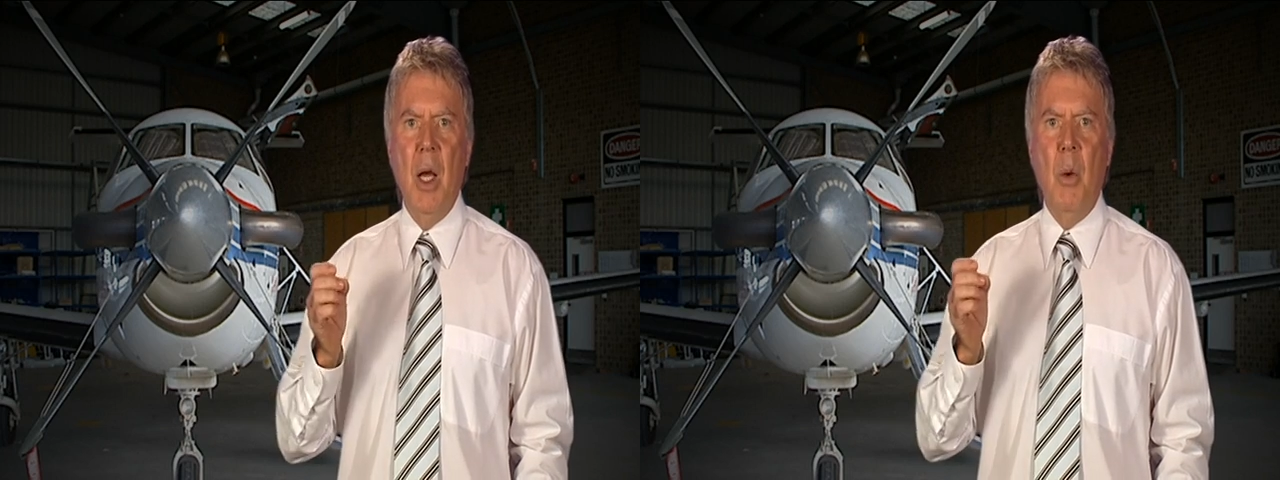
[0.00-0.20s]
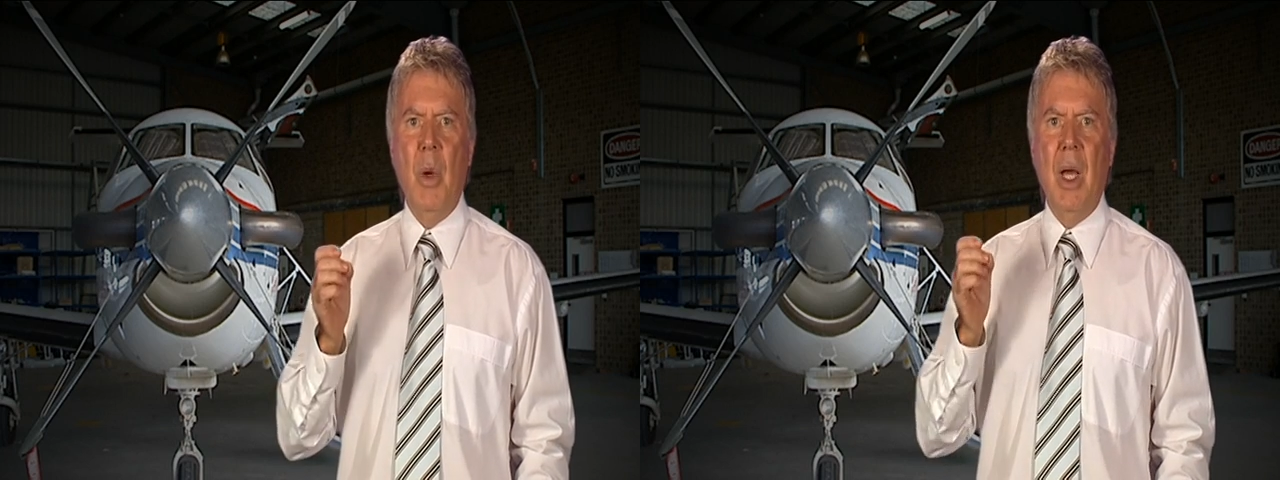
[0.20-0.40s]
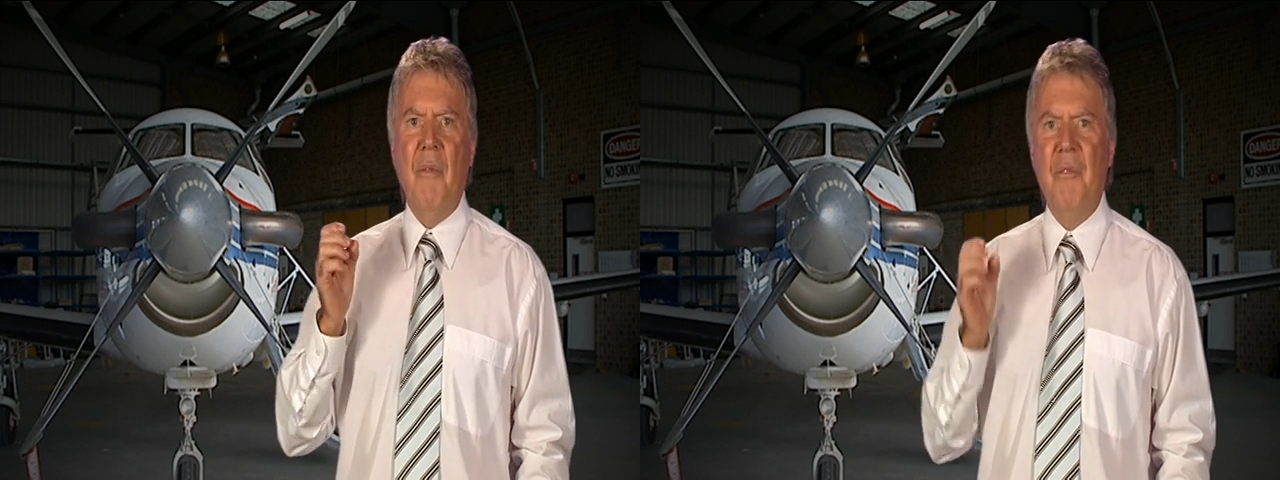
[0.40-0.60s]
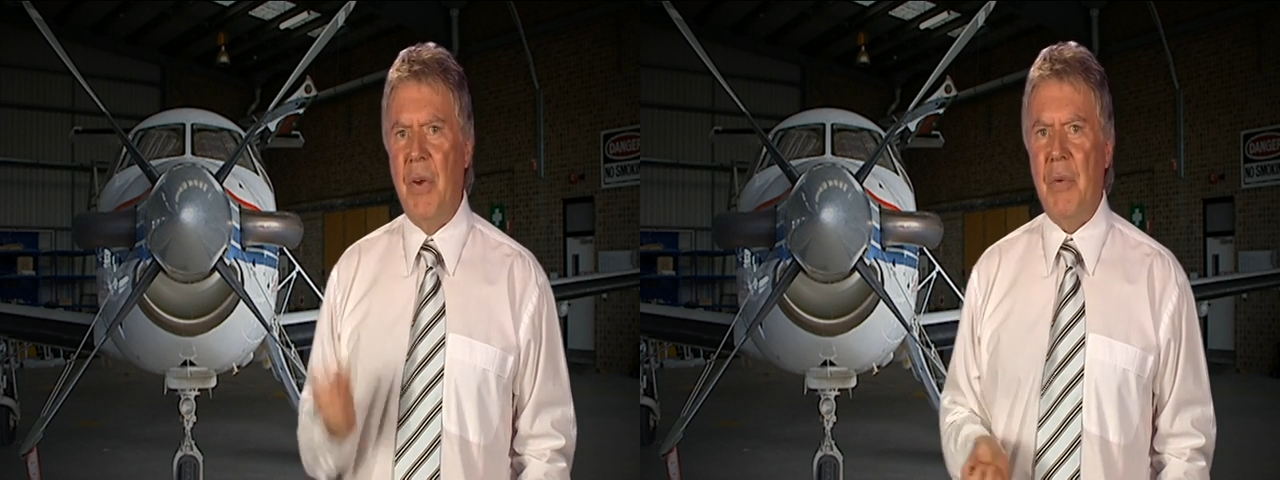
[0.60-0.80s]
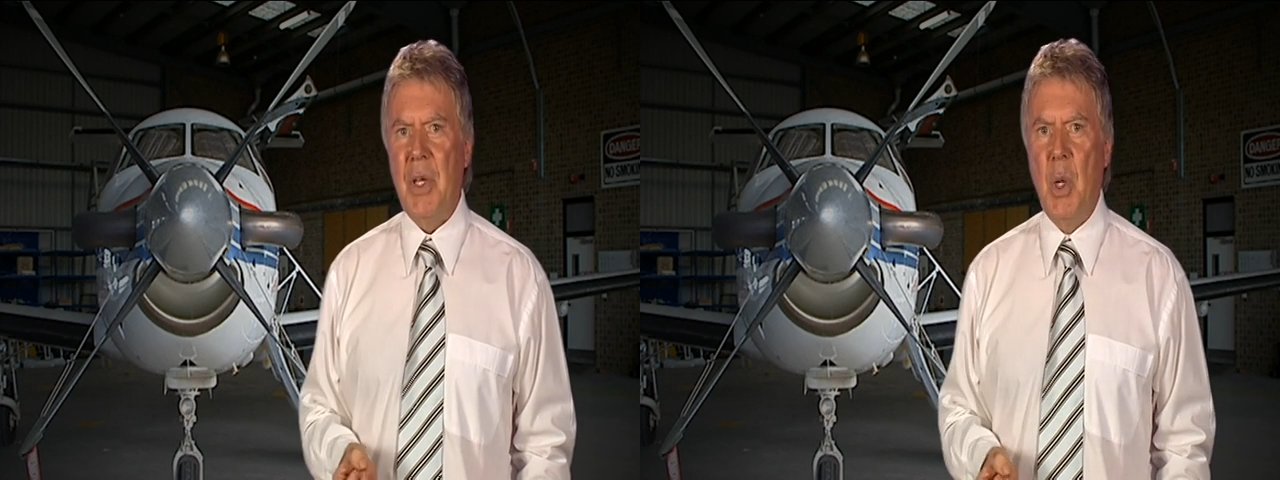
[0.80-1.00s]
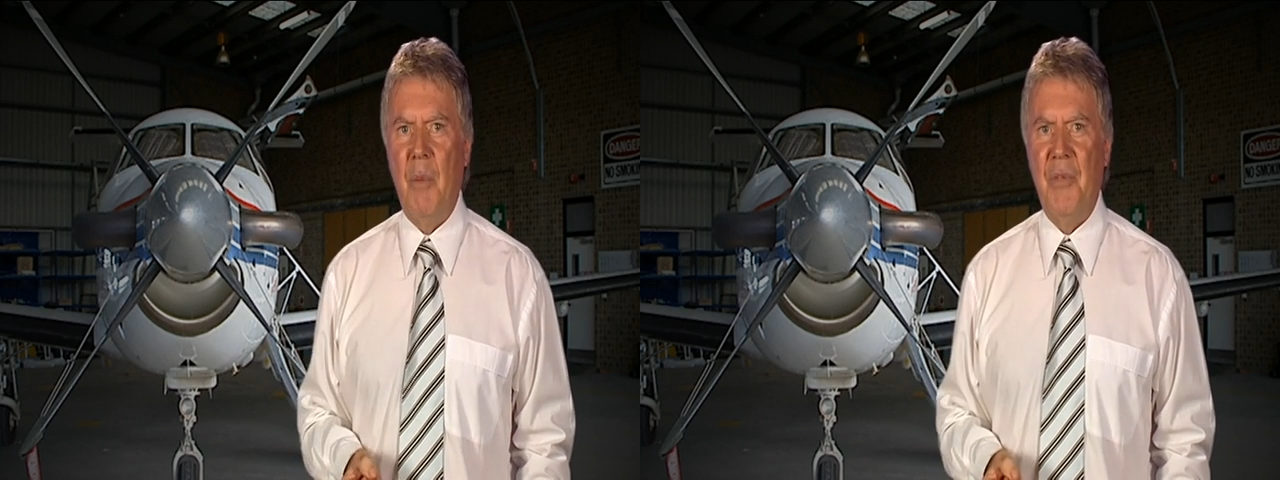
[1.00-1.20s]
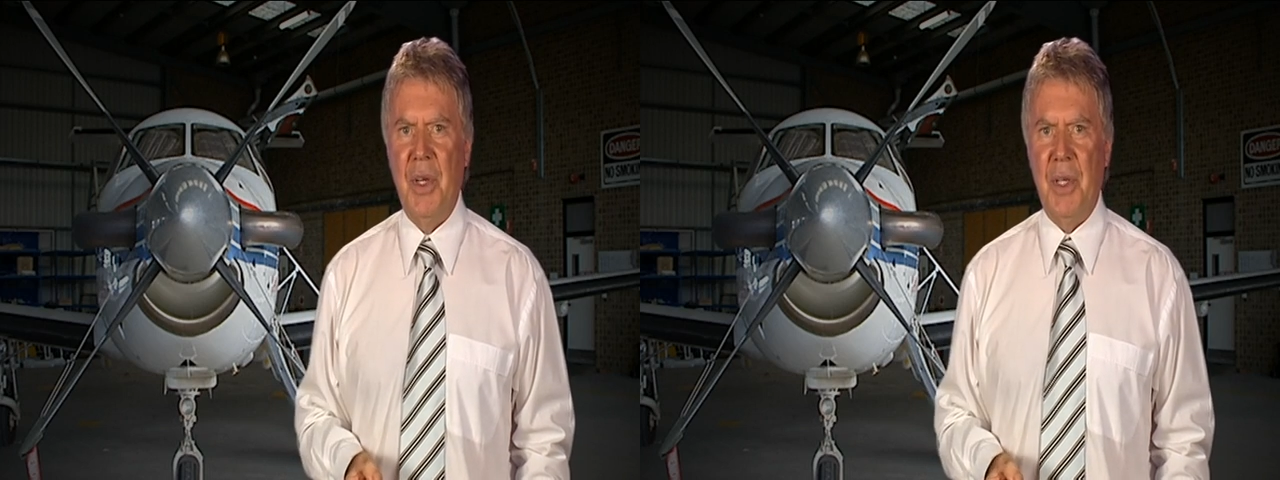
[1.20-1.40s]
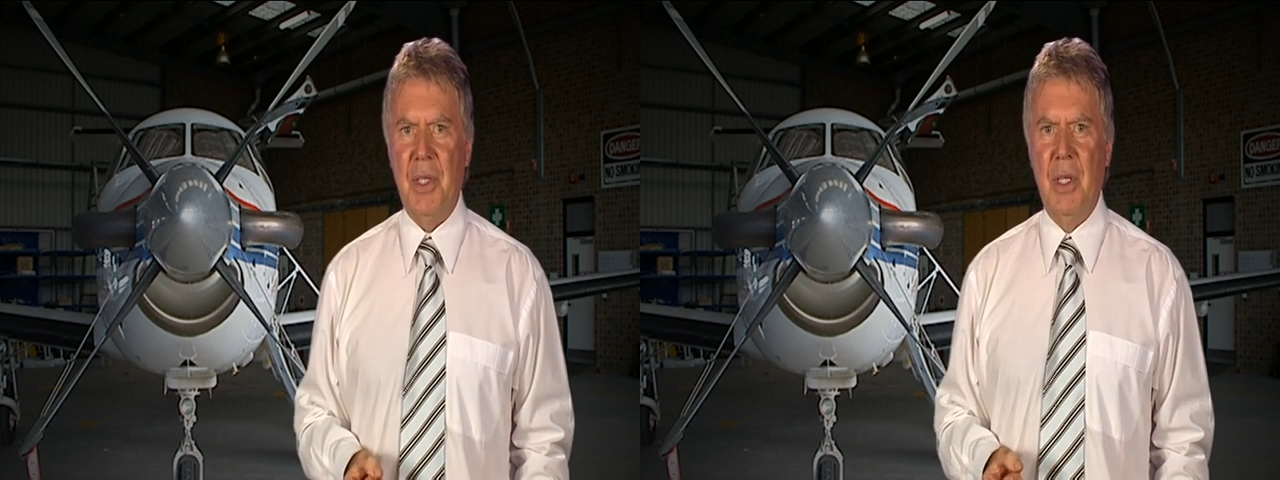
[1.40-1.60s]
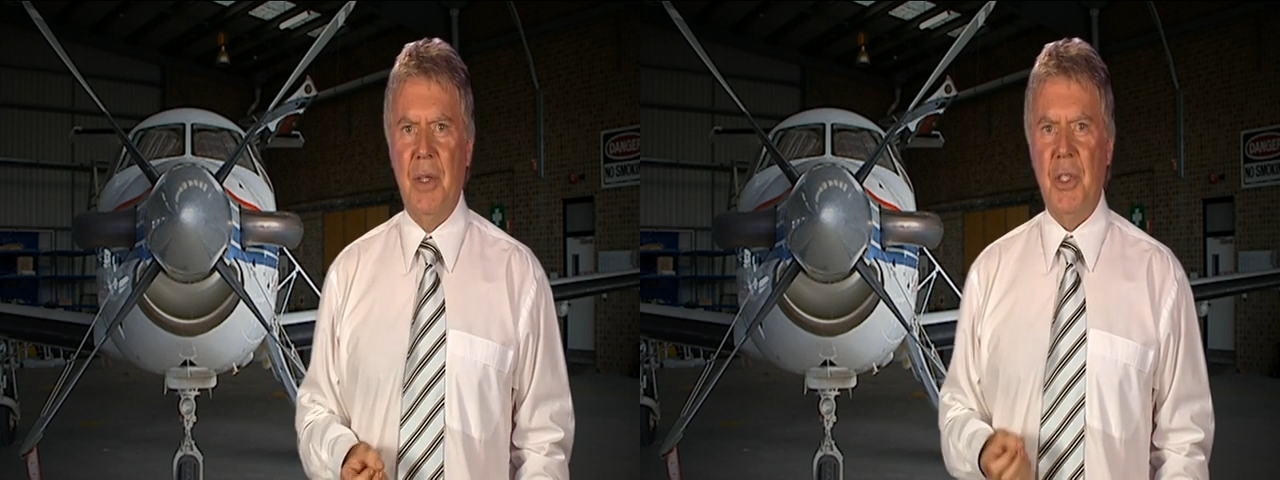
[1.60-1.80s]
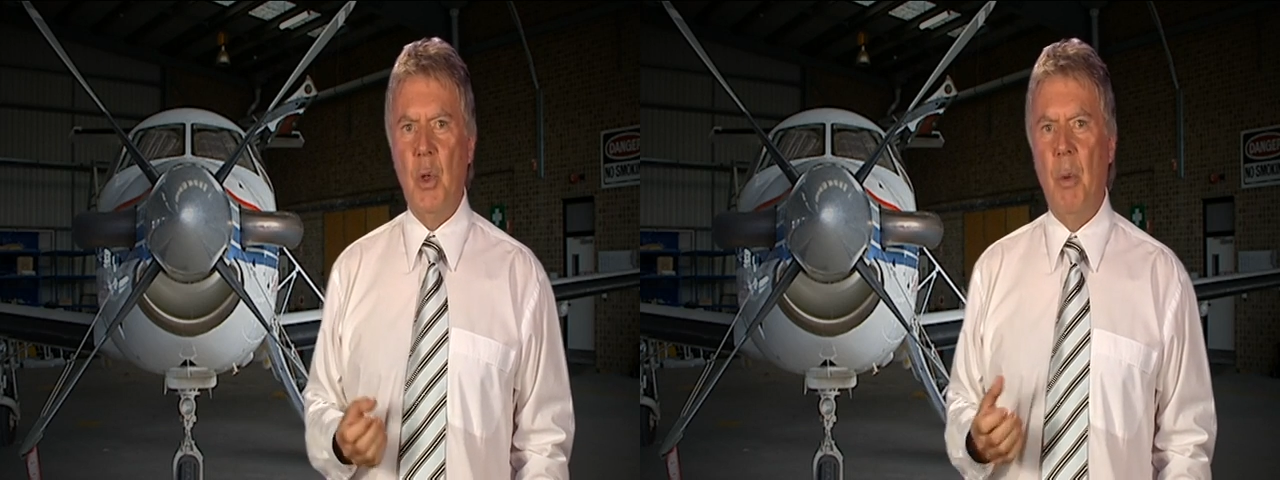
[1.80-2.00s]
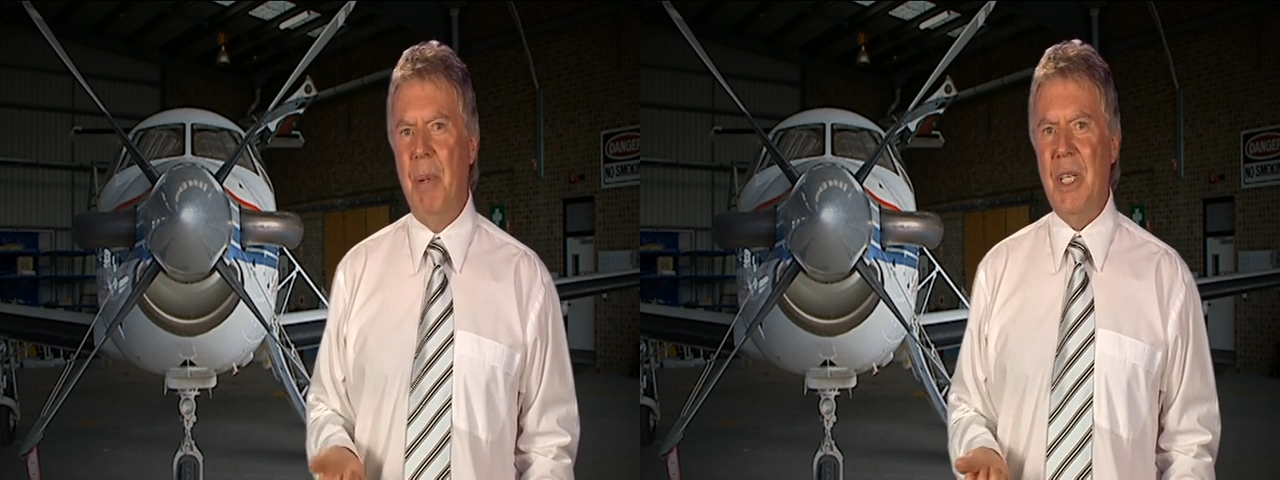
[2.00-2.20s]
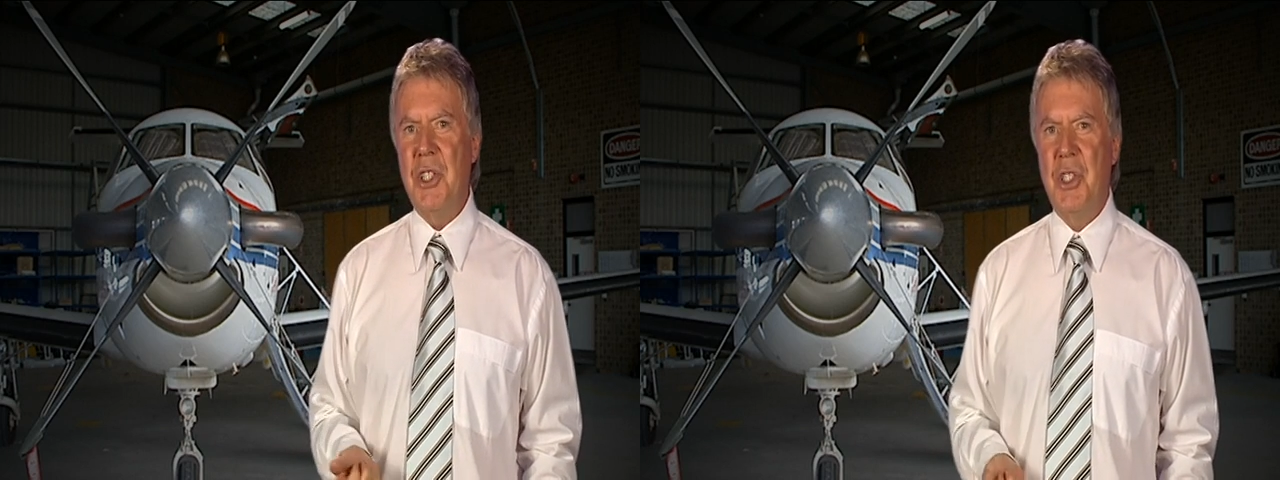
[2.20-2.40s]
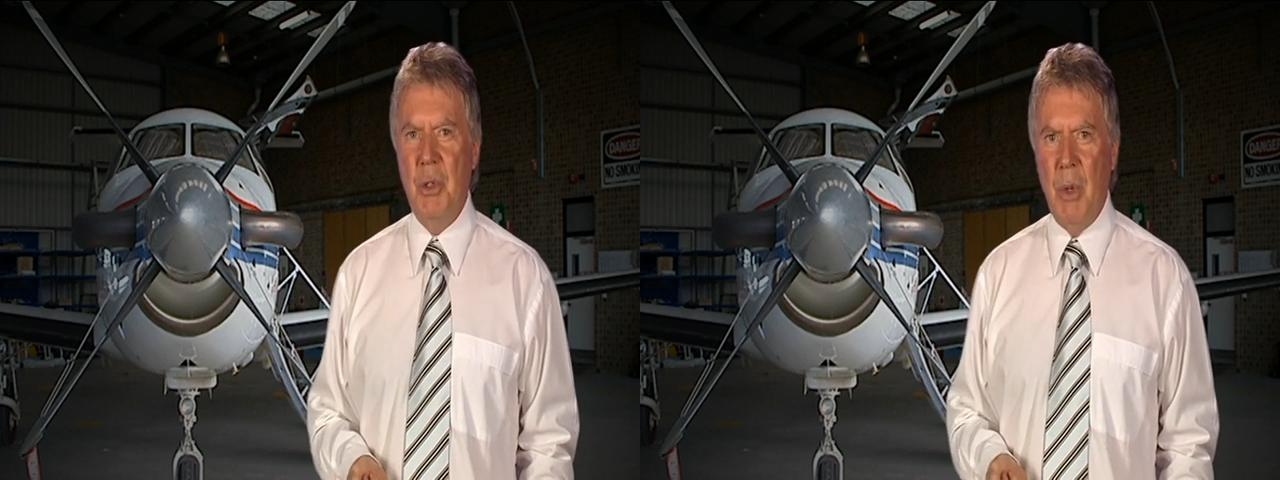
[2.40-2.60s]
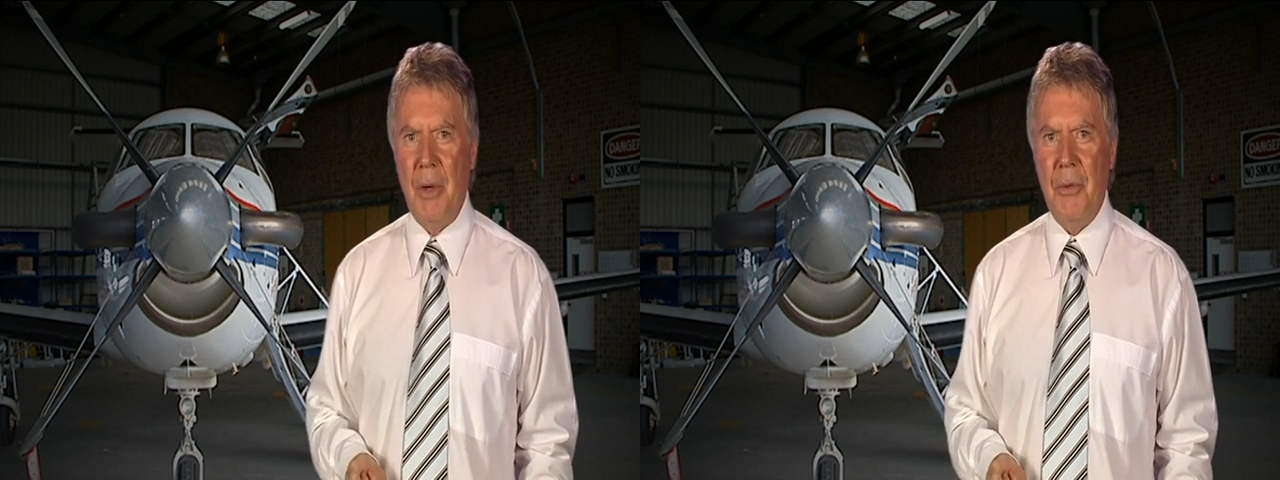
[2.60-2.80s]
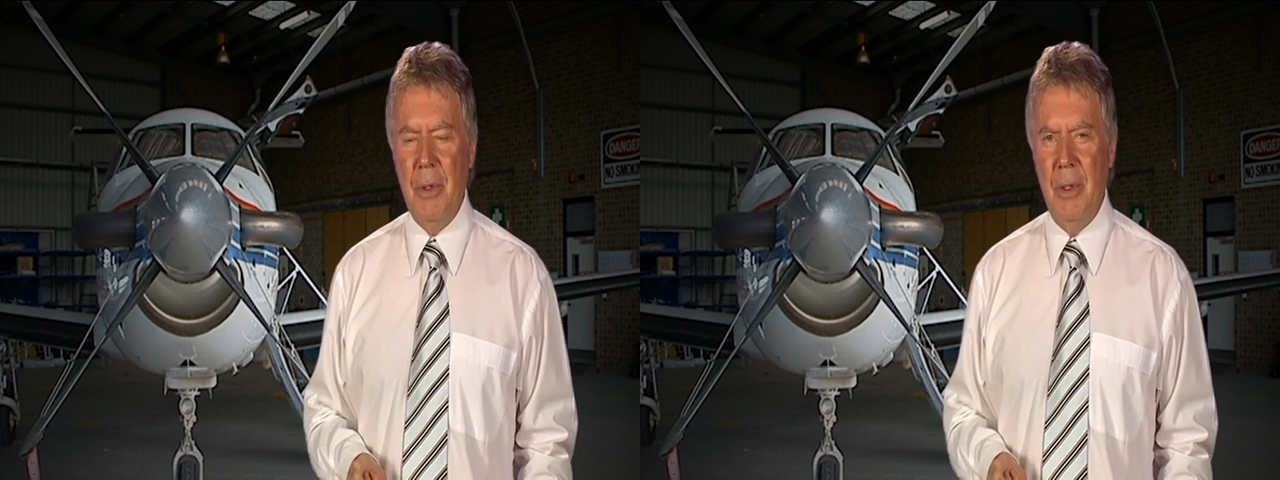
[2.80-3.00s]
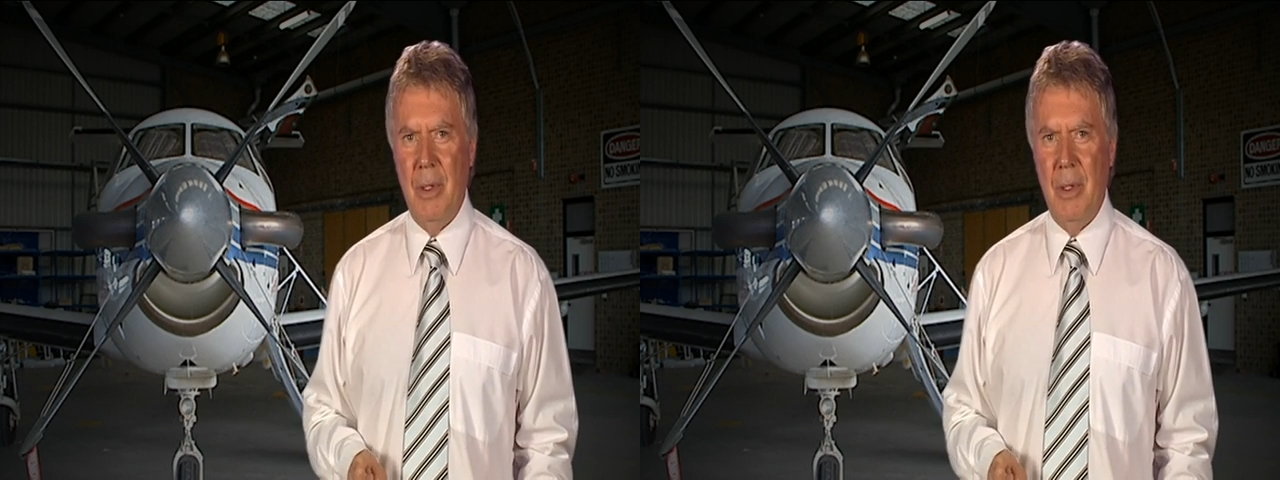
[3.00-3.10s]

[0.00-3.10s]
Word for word: We are very confident that your Beech 200